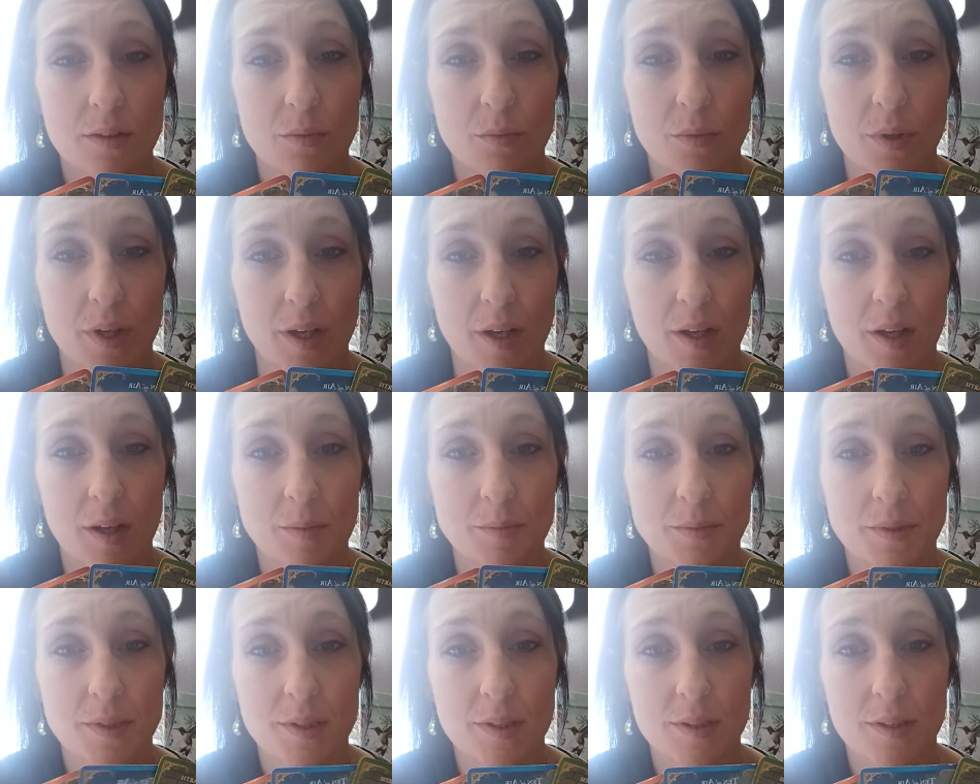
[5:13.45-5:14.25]
when it
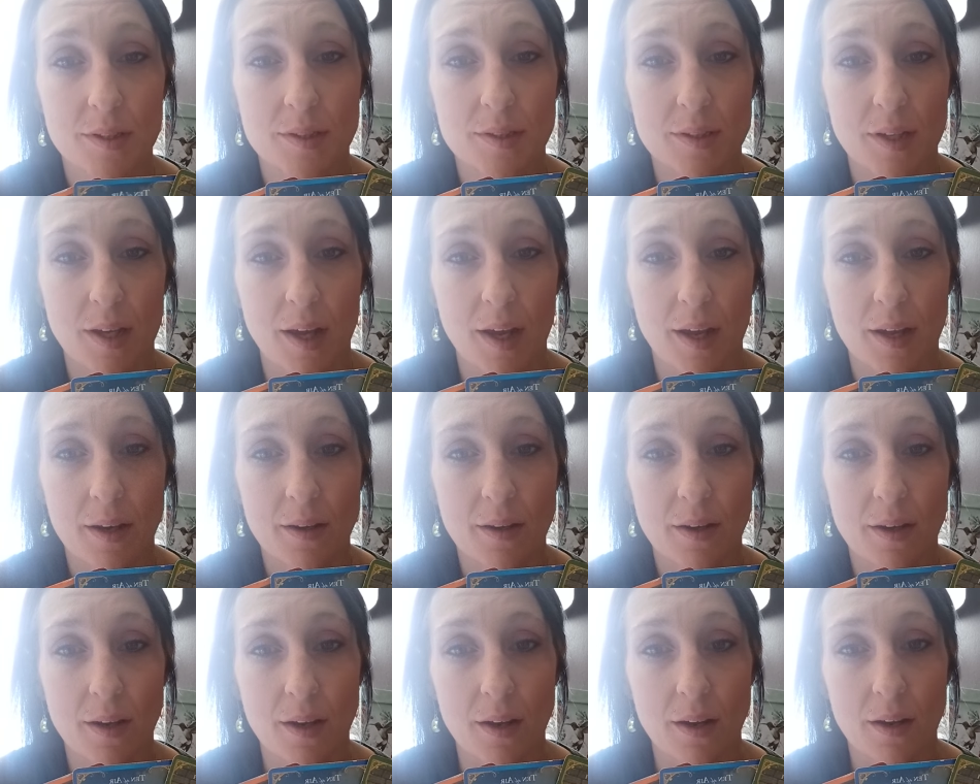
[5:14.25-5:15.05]
comes to this
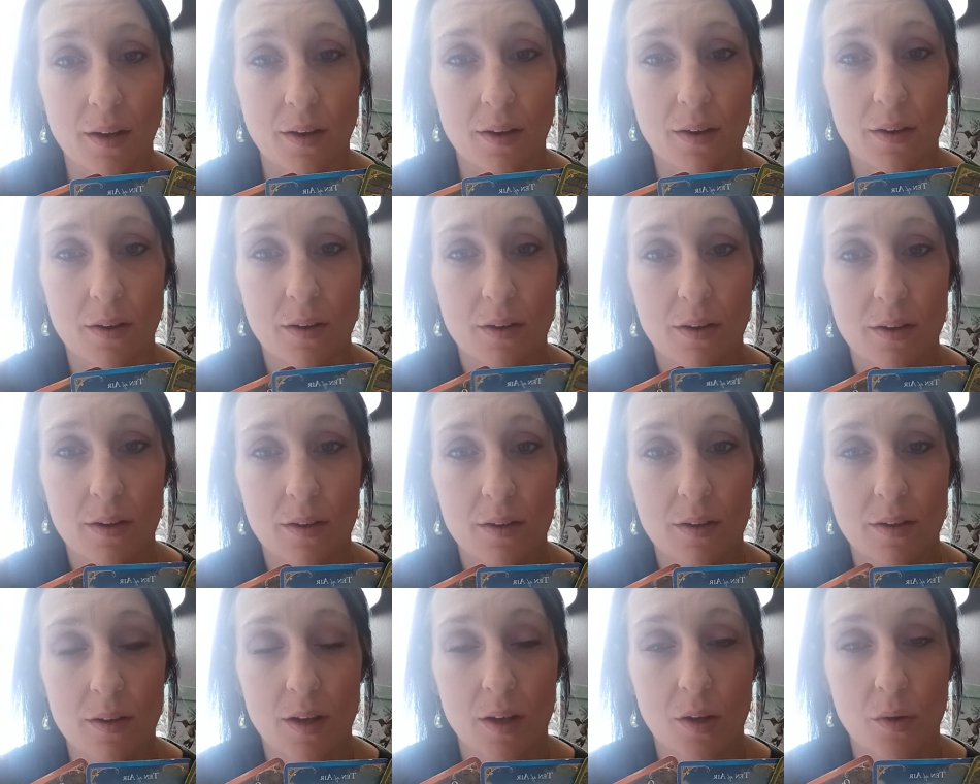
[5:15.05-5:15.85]
ending
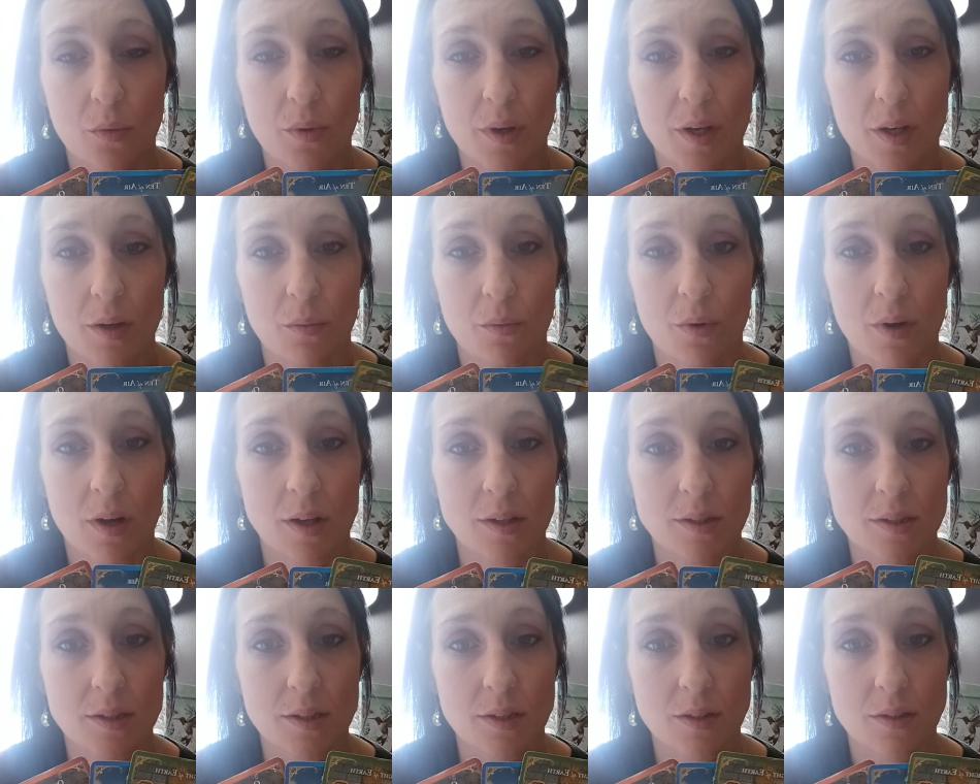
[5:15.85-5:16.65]
of Queen of
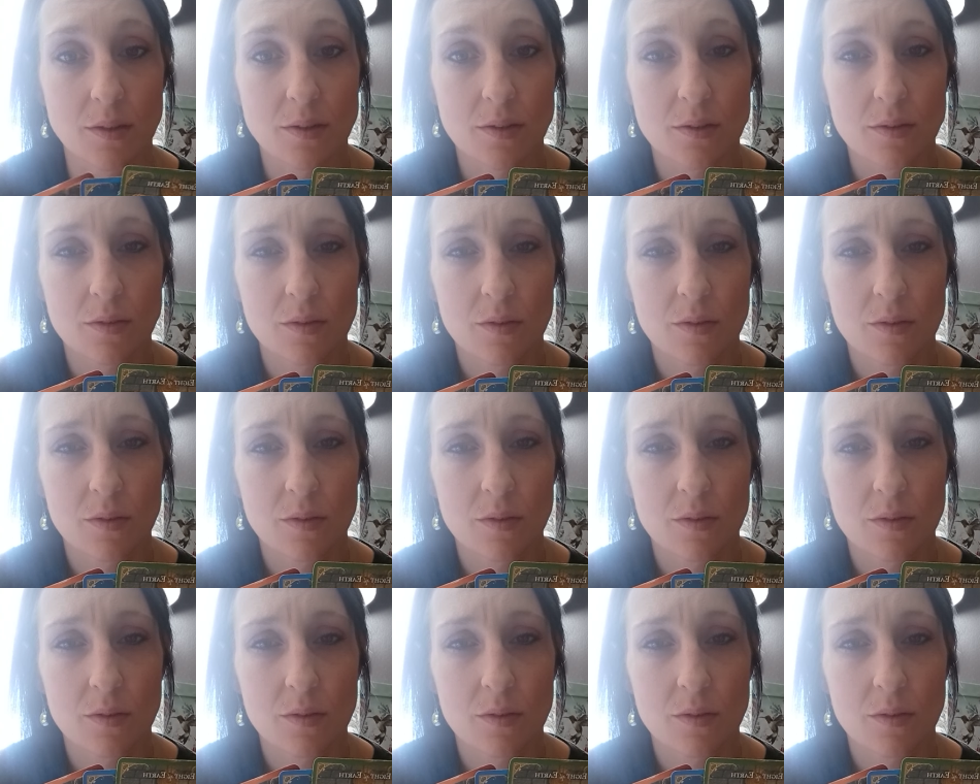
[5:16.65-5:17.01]
Wands is.